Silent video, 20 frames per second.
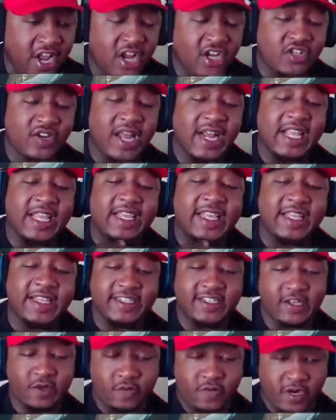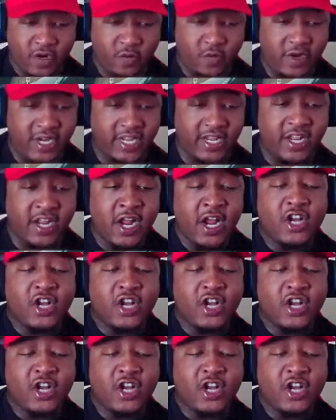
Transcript: Try to get somewhere with it.